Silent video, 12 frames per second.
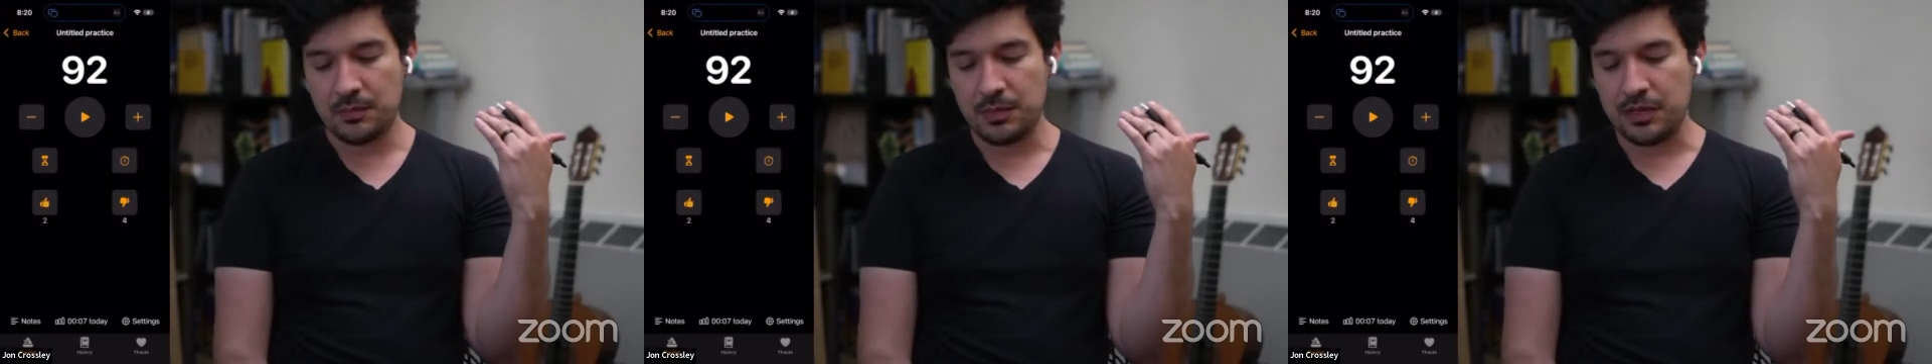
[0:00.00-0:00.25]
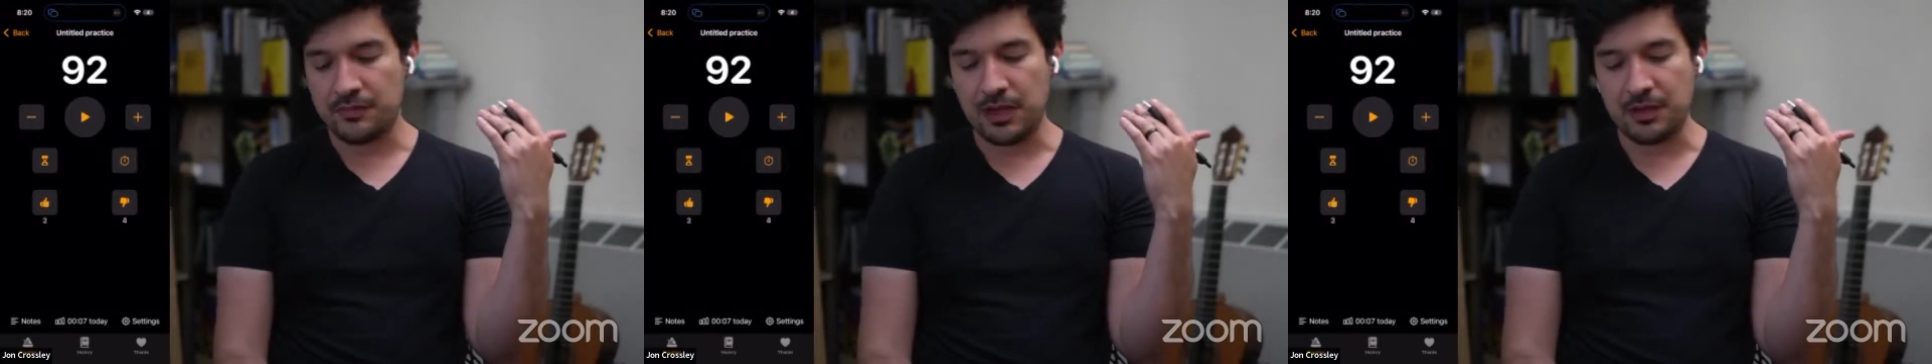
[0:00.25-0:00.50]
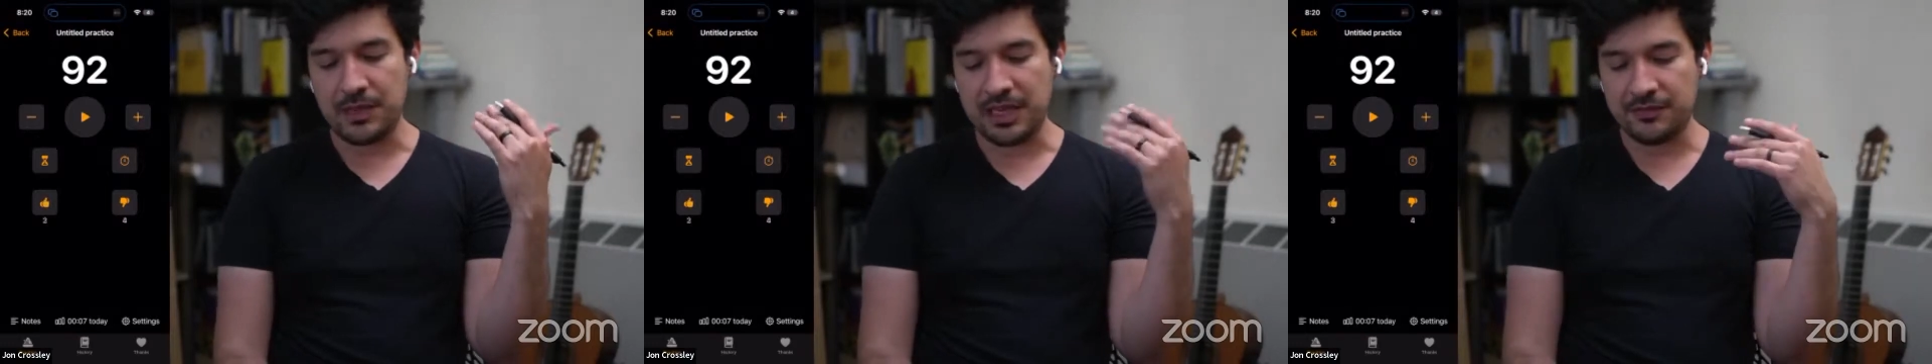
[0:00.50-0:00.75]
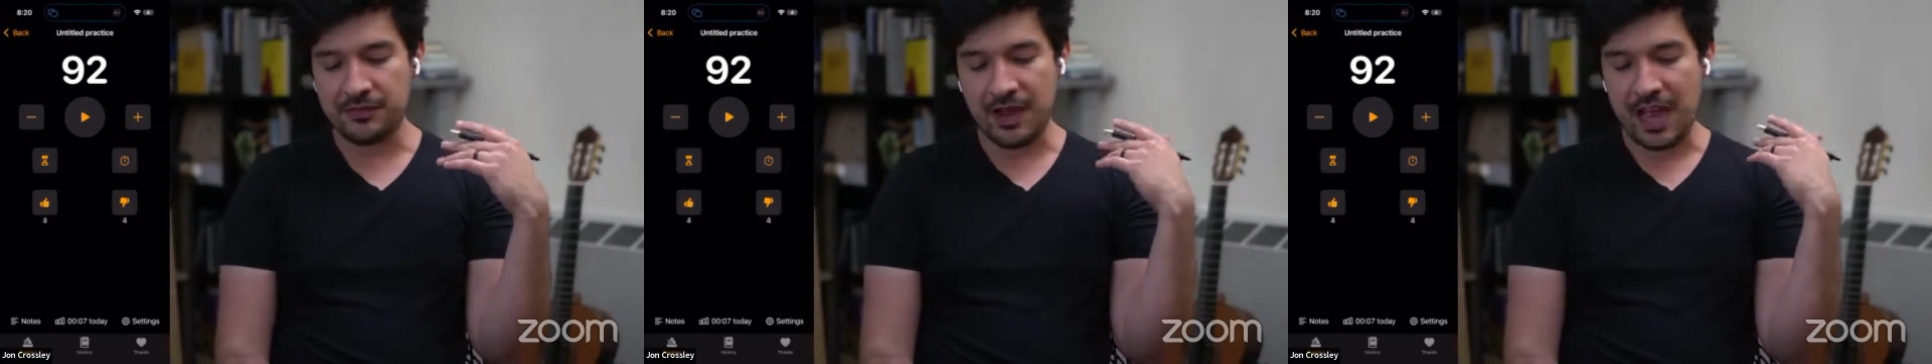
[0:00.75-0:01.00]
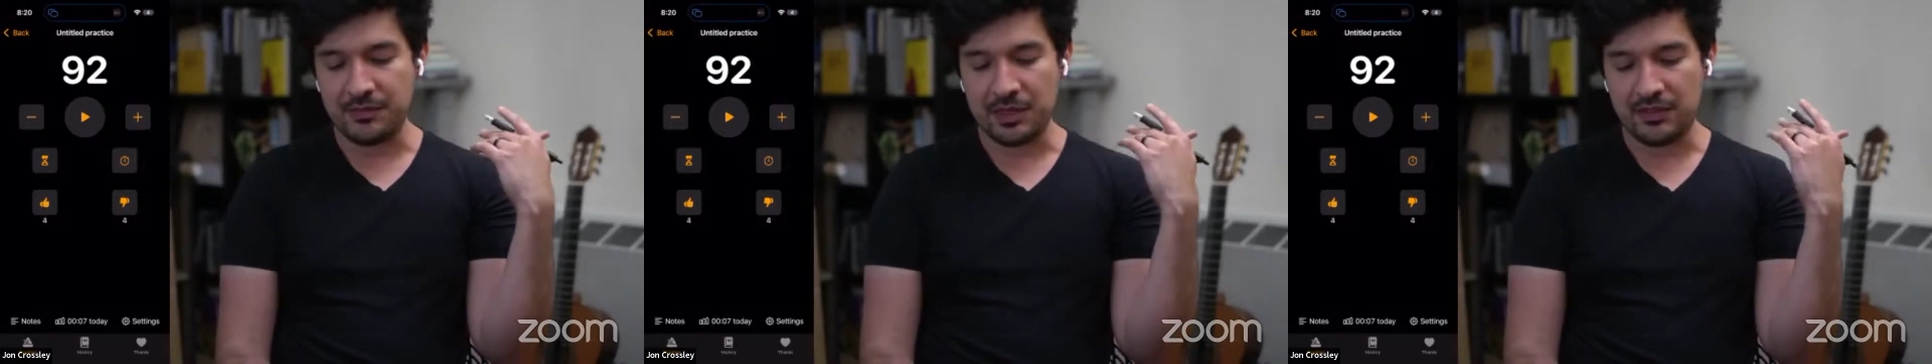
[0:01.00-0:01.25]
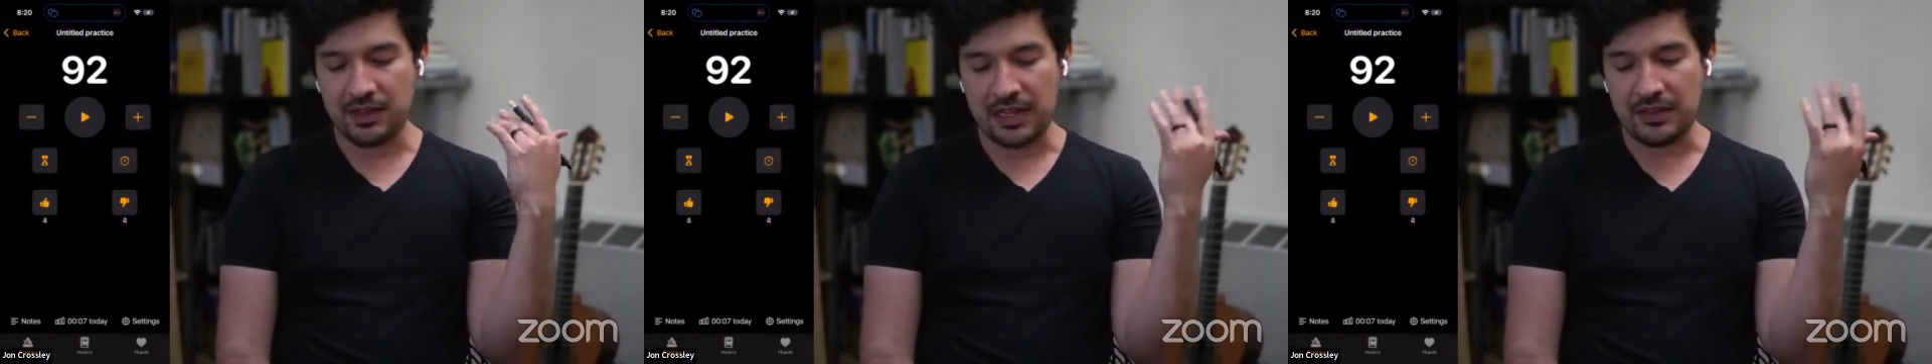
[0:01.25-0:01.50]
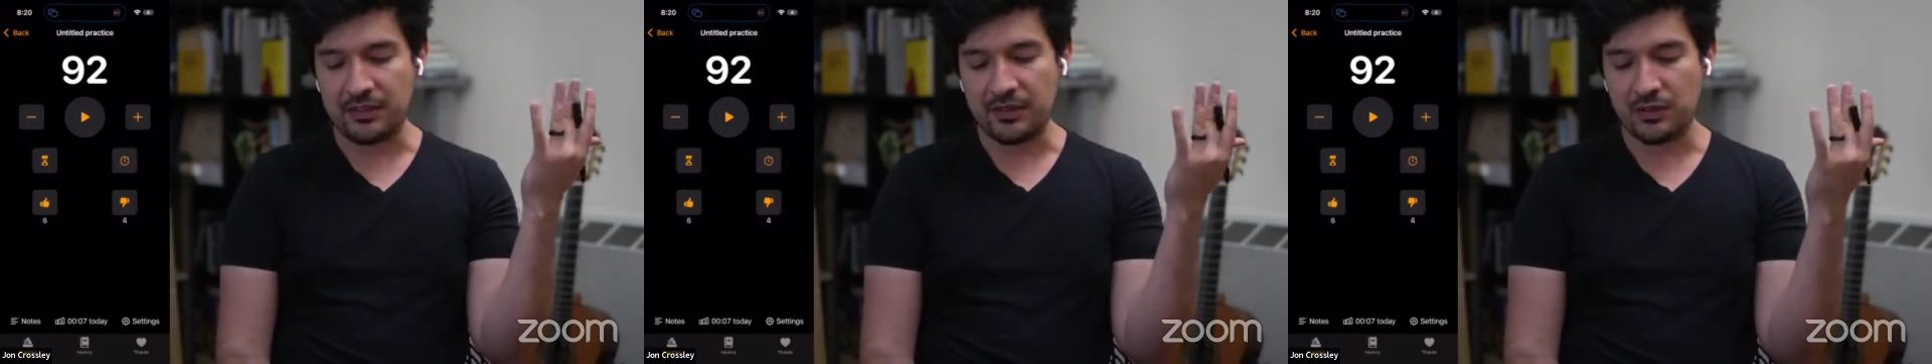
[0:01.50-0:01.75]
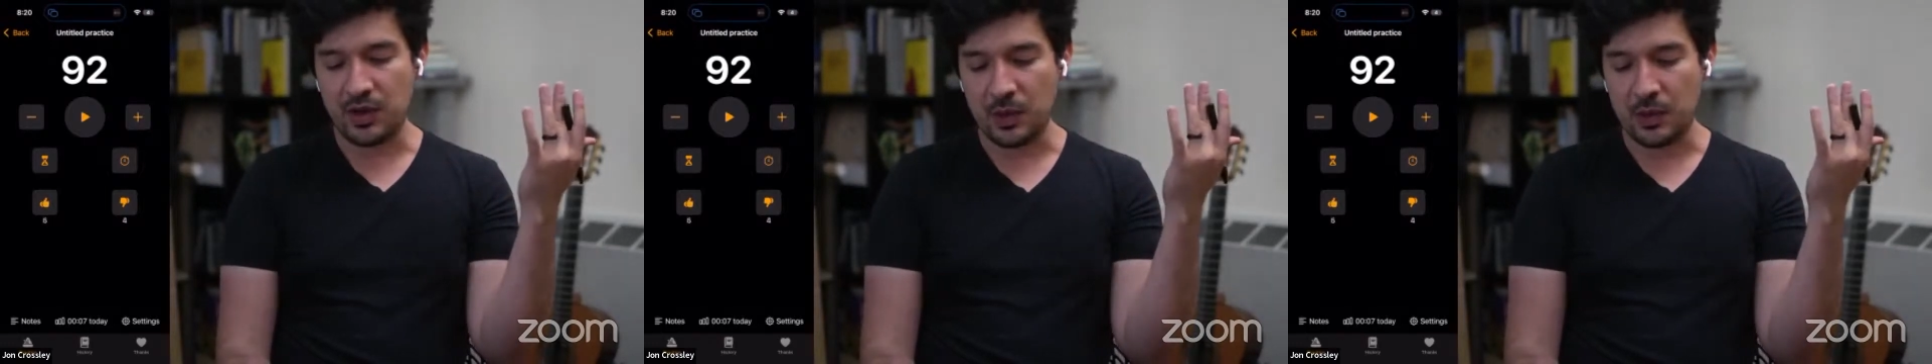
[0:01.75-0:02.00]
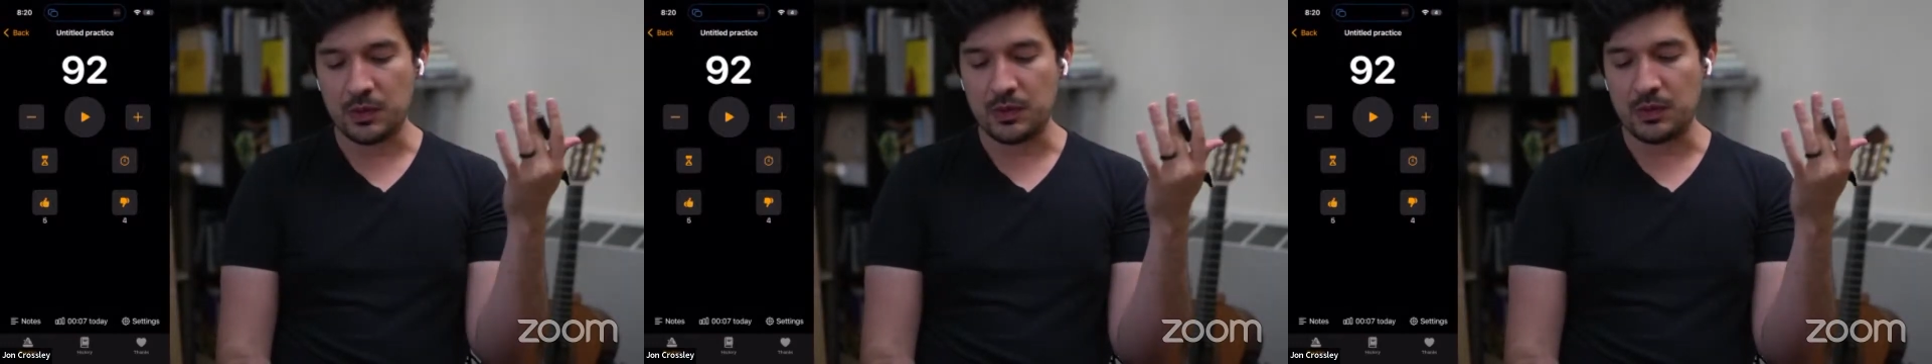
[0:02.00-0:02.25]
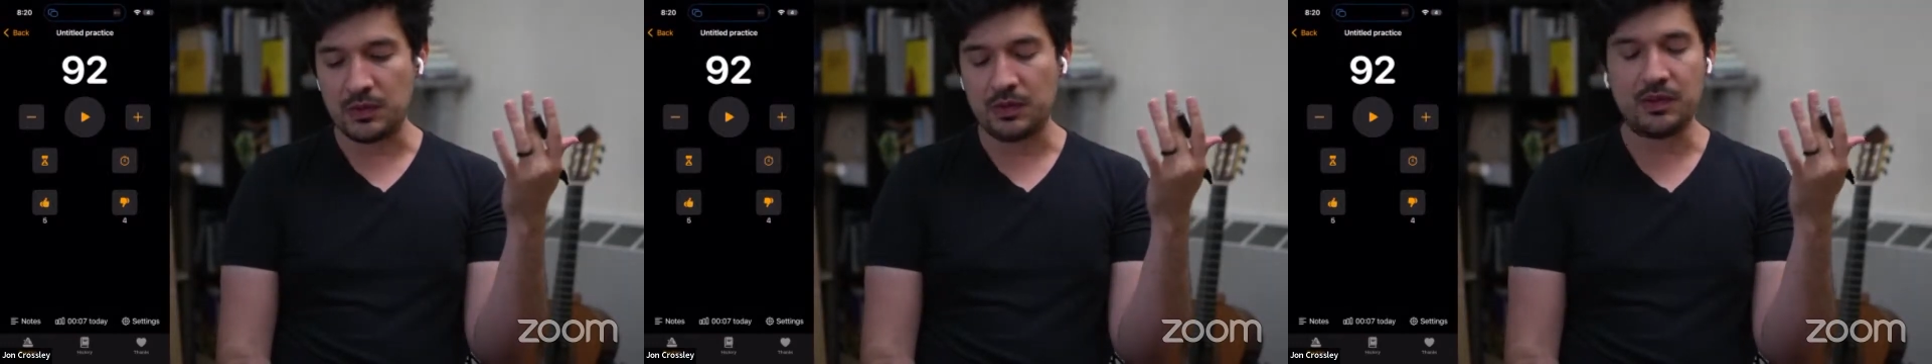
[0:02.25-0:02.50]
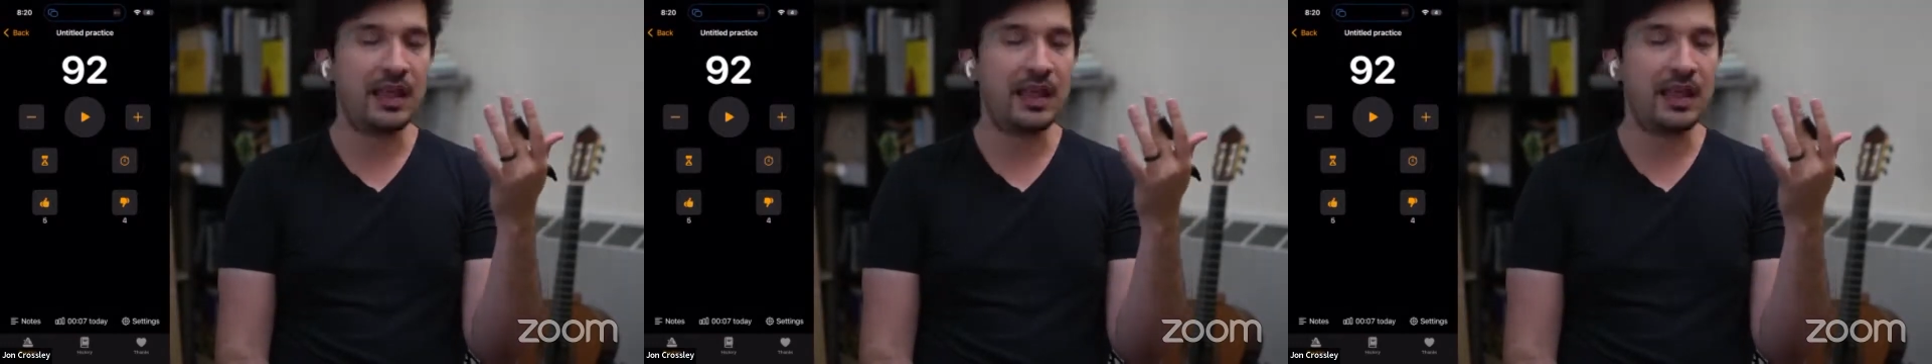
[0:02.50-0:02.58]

but if I make 5 mistakes in total,